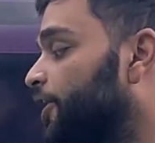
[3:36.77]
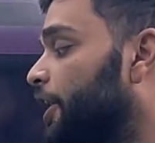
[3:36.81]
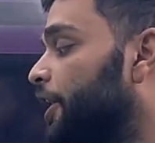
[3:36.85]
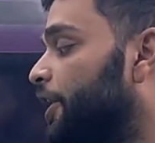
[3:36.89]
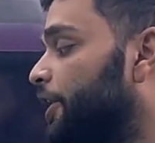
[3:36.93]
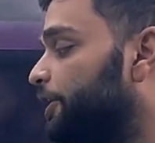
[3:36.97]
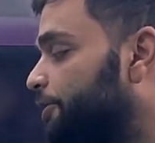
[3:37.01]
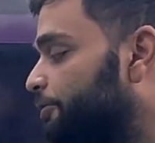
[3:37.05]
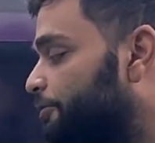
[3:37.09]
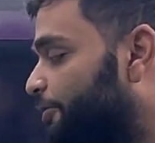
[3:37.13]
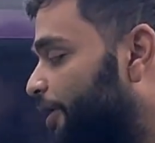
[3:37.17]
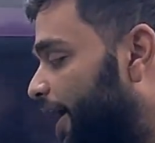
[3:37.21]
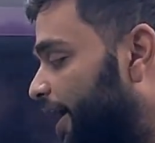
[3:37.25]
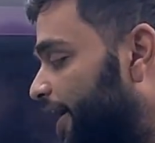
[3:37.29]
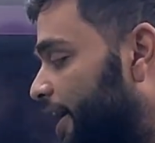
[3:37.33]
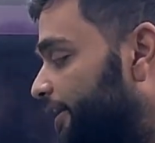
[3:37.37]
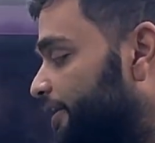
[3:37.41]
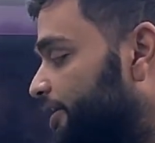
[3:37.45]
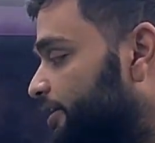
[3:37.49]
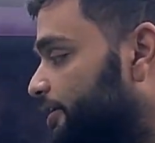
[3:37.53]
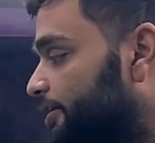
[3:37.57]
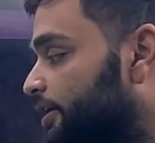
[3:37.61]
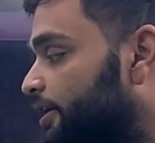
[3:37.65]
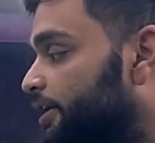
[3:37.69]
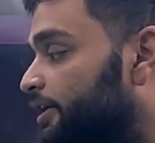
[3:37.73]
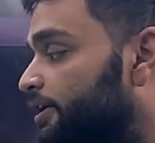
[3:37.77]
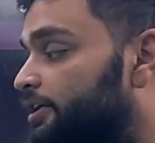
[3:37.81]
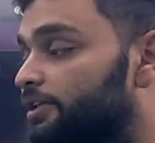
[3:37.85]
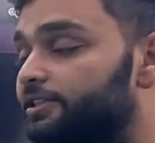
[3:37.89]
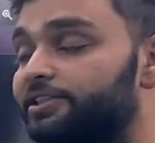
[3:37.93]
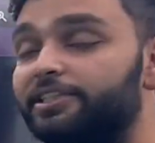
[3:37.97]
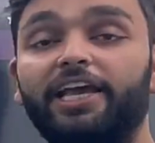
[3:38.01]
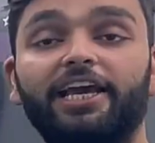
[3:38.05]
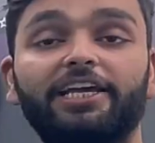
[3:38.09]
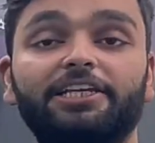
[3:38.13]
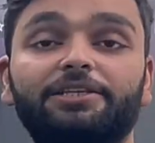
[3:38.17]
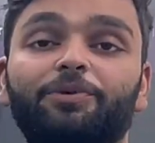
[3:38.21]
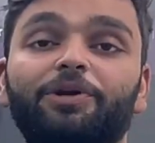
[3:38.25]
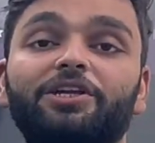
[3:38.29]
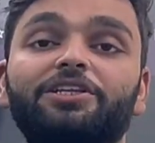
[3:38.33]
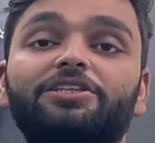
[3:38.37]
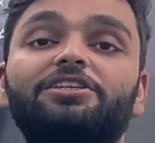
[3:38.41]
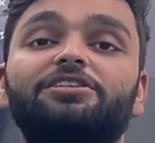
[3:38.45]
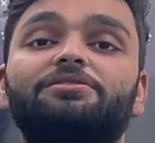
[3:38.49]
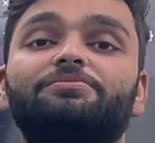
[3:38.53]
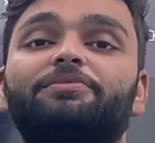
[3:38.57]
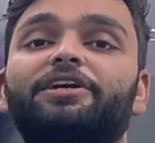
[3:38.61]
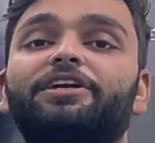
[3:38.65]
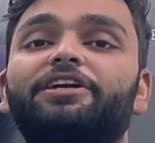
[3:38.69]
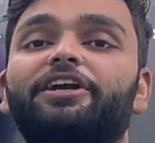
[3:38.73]
Required expense
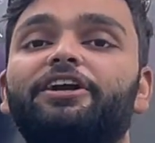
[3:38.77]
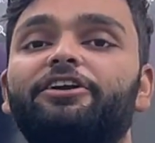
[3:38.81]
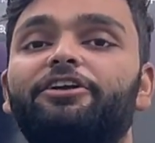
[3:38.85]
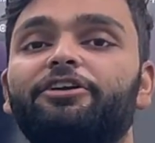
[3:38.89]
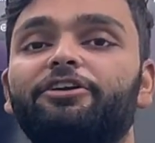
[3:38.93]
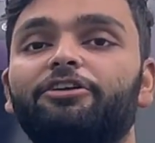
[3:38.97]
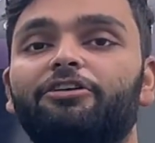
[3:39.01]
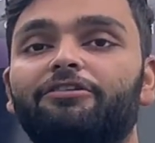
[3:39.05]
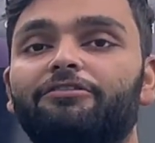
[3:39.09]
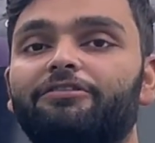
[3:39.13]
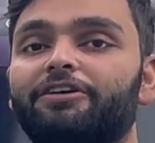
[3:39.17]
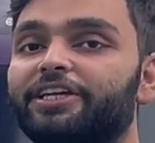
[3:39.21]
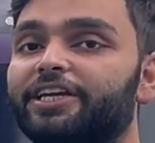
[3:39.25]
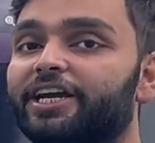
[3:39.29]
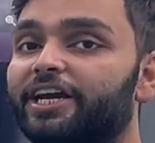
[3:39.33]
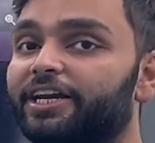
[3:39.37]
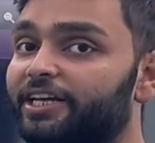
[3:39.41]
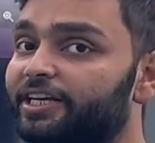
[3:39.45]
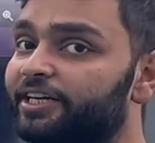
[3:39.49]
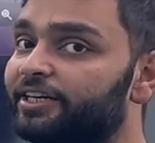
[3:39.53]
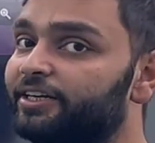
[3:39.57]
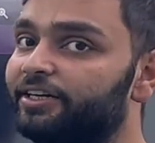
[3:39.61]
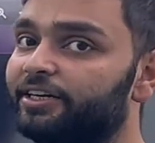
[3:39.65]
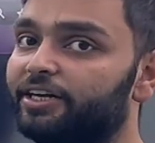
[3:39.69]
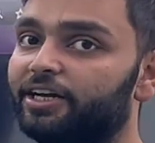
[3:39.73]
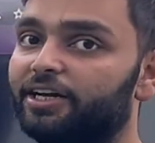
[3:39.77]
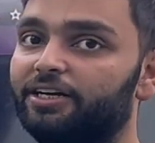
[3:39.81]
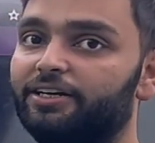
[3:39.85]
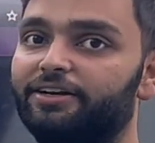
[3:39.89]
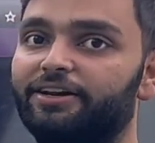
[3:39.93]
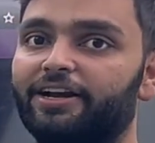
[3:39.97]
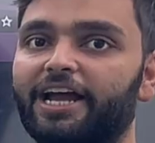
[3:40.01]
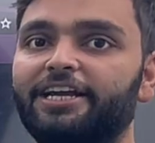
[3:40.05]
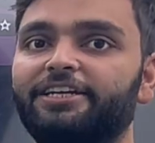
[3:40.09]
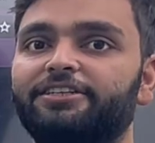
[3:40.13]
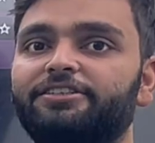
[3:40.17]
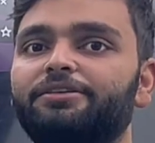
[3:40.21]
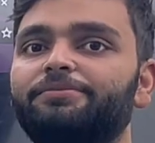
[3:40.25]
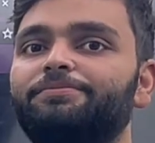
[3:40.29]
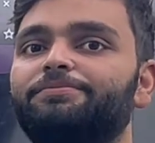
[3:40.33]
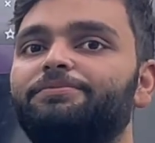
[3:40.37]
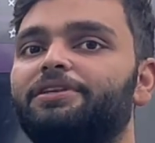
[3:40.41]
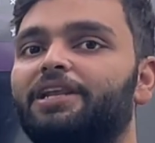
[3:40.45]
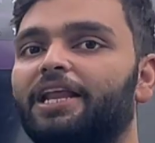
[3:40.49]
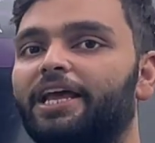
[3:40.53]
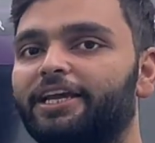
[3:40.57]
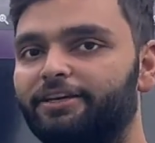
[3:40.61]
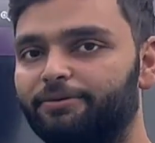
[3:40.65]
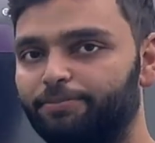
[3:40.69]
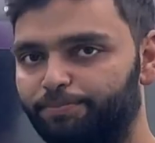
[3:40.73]
is mandatory over here in dry ships
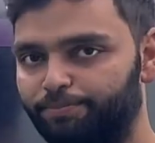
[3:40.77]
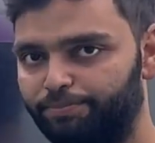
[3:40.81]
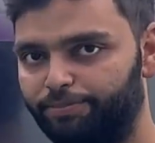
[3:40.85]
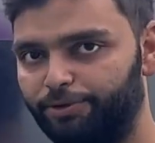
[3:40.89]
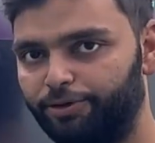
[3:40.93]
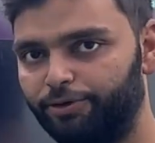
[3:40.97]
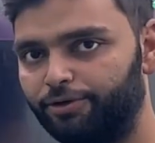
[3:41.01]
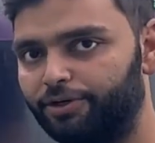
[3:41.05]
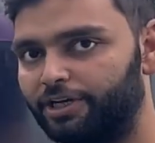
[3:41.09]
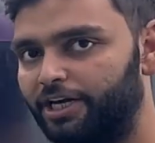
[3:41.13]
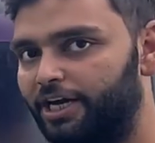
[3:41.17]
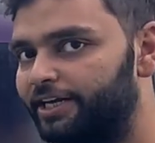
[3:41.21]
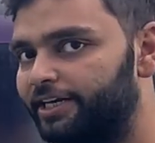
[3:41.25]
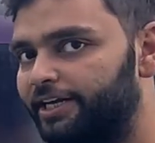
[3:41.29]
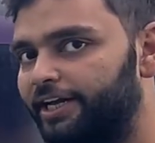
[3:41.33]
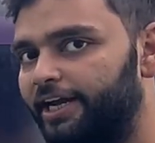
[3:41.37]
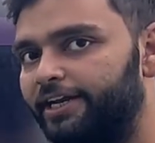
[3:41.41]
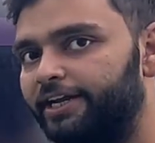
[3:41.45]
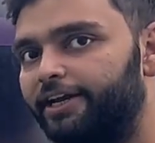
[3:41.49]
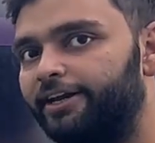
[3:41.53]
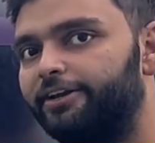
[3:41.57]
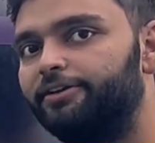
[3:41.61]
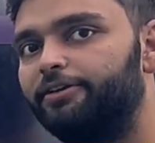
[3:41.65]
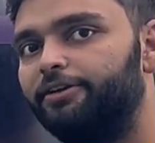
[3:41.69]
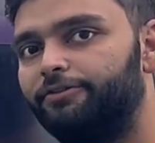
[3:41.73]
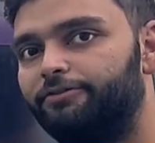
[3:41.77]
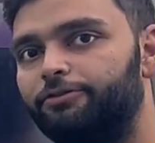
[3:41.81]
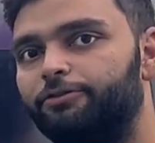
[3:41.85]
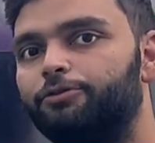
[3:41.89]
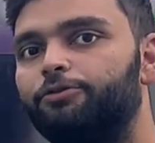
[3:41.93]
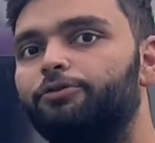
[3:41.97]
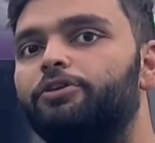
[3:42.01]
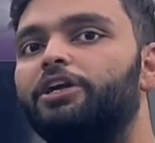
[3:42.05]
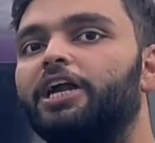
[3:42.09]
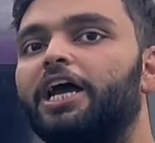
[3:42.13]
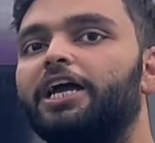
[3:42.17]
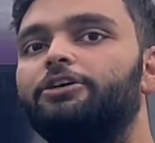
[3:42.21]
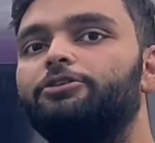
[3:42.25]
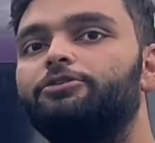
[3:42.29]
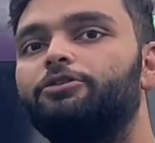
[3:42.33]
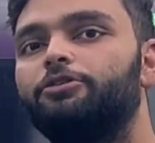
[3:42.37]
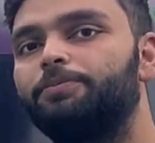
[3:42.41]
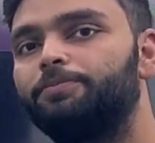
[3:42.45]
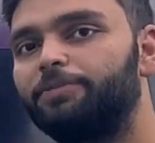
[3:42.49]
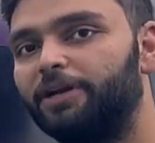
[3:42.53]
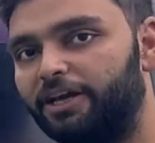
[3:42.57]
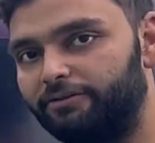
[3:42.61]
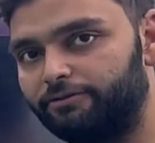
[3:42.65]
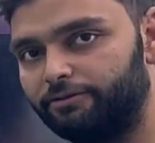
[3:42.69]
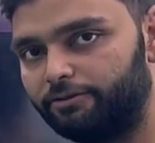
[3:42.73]
like pure car carrier. If you would like to
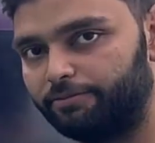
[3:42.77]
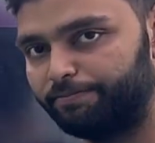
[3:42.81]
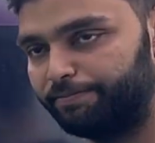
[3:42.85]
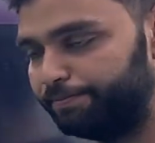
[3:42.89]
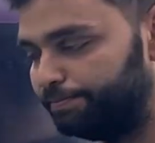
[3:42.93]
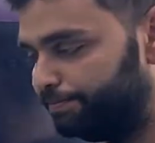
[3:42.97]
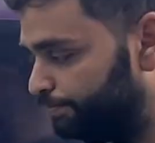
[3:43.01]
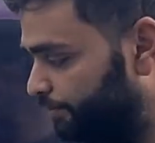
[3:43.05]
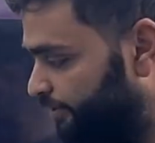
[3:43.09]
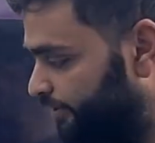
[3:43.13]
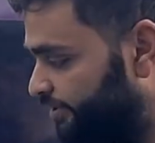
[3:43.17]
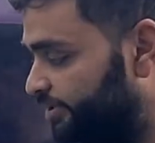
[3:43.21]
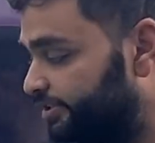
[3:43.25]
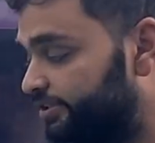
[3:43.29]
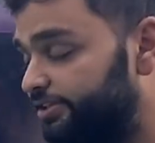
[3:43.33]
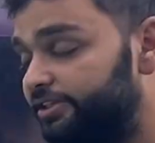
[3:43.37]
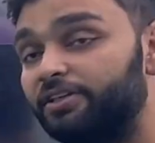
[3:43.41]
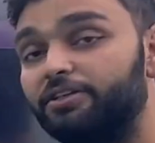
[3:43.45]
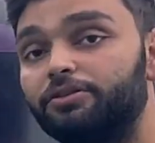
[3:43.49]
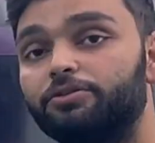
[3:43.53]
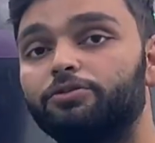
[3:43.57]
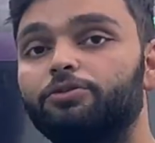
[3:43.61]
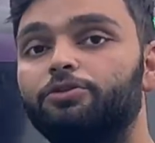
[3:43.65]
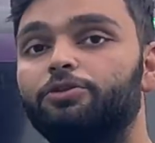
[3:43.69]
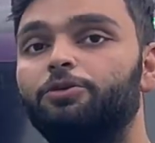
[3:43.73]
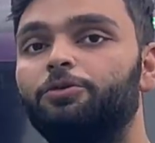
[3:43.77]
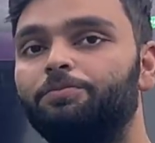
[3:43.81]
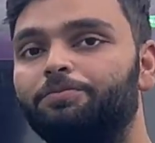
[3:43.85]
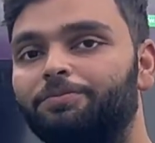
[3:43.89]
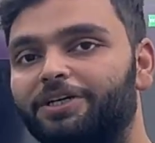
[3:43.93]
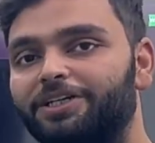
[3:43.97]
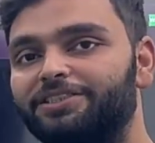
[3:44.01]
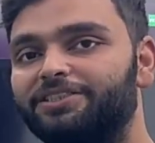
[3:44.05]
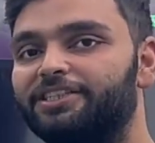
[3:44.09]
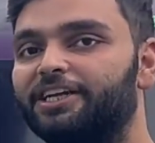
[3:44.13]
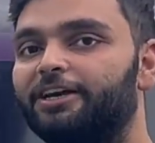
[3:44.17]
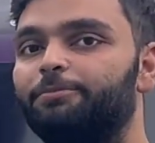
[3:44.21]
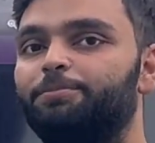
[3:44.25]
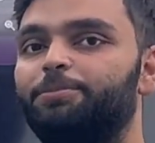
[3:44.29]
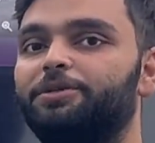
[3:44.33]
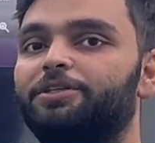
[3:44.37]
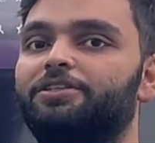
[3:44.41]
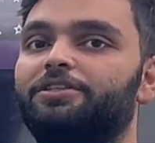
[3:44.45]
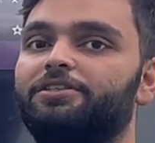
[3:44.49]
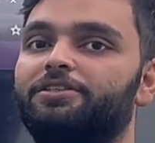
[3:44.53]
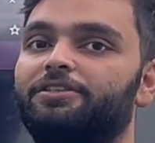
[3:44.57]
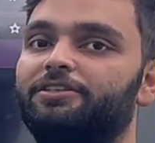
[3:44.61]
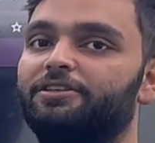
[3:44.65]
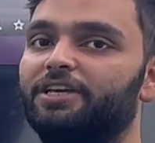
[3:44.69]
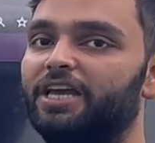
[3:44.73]
apply for PCC, so you must have
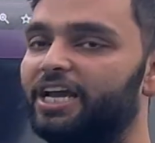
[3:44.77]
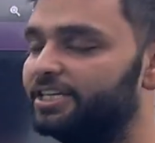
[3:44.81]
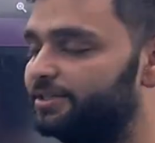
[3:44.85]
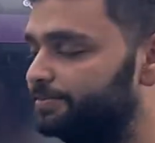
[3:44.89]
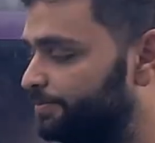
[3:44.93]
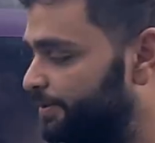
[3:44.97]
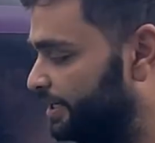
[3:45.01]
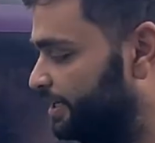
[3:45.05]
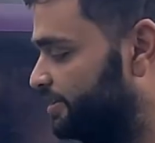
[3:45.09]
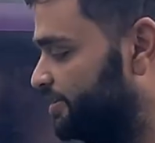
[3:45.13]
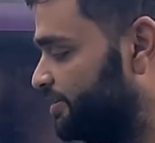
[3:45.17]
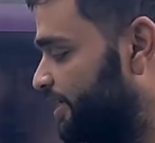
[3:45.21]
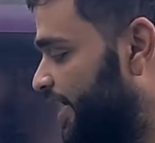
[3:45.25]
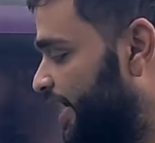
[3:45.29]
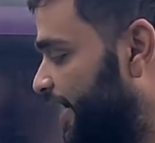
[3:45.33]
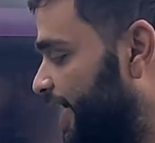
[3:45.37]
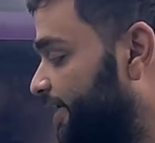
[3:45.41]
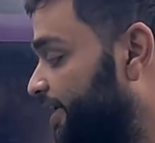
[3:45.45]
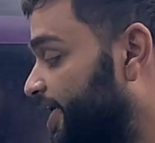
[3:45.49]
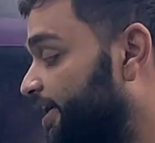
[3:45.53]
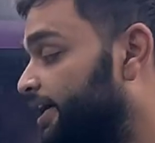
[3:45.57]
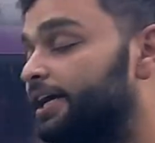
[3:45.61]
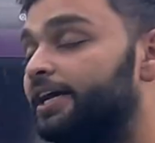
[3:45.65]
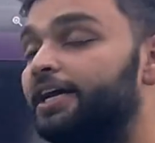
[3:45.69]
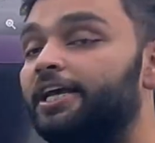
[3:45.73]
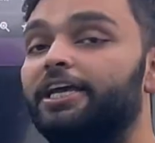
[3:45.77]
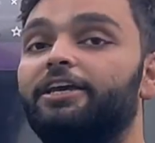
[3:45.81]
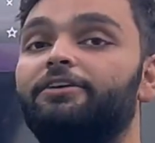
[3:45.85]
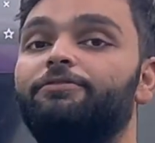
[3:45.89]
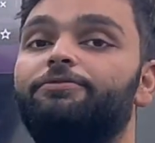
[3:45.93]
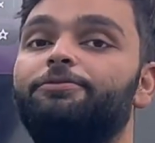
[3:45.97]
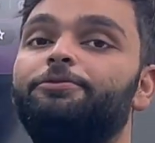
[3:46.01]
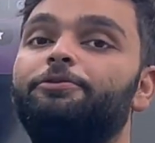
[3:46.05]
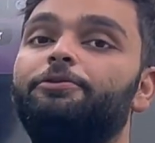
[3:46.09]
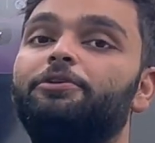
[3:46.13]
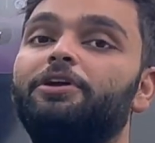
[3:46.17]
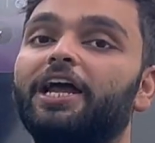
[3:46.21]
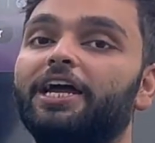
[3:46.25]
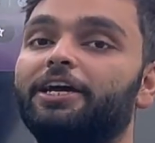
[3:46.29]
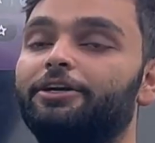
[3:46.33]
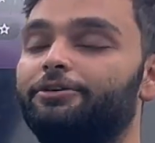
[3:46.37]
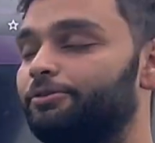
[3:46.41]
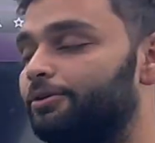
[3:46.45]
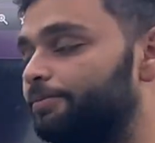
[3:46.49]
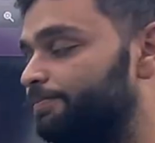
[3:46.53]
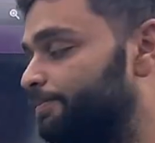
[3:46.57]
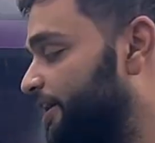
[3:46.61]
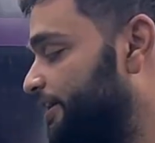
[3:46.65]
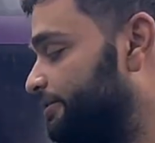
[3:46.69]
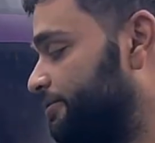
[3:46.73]
PCC experience, and if you would like to
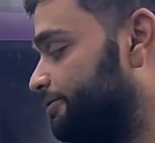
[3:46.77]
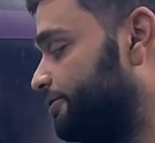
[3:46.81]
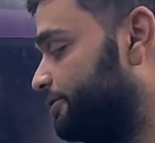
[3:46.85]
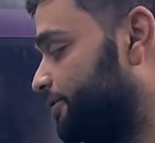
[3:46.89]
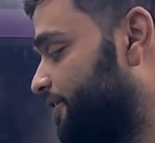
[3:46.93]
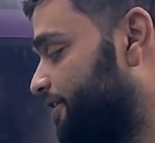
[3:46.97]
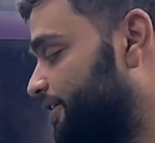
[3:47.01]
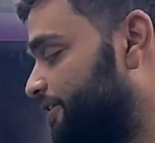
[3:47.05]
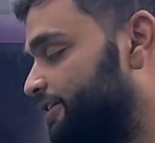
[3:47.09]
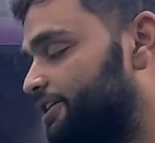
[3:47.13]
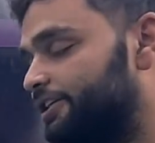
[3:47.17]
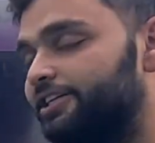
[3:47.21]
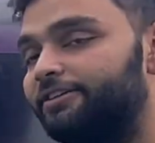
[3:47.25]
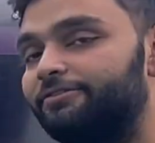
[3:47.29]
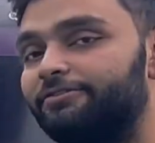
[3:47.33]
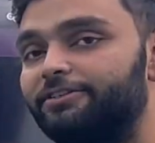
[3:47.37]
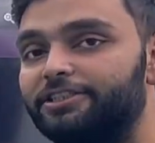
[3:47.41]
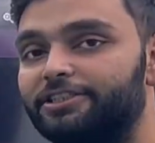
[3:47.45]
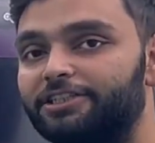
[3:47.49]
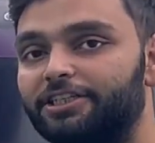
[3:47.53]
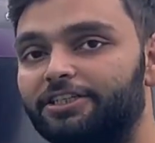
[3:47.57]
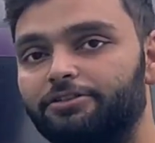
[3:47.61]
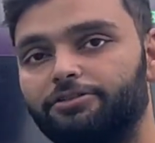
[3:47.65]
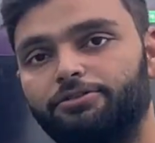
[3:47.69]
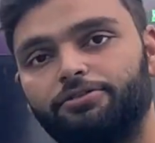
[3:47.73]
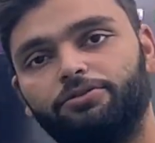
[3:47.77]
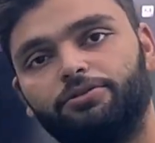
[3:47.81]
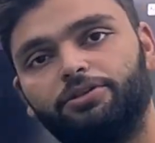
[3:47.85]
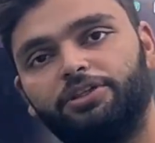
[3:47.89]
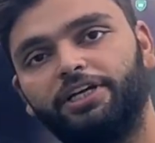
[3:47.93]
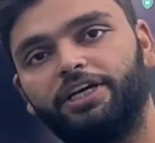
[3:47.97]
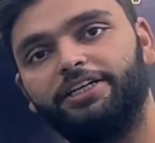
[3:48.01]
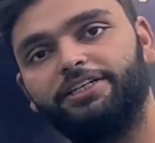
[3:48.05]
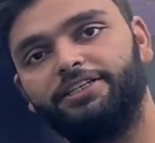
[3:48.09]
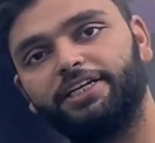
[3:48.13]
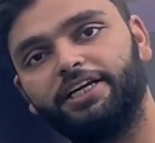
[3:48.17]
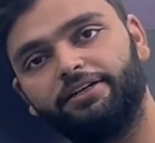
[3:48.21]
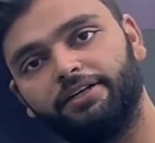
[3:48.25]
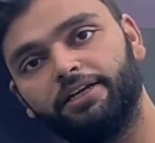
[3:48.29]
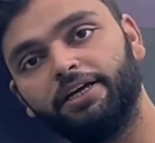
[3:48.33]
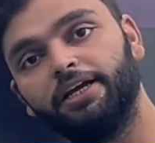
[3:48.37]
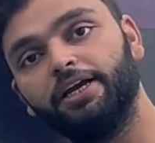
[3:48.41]
apply for container vessels, so there is a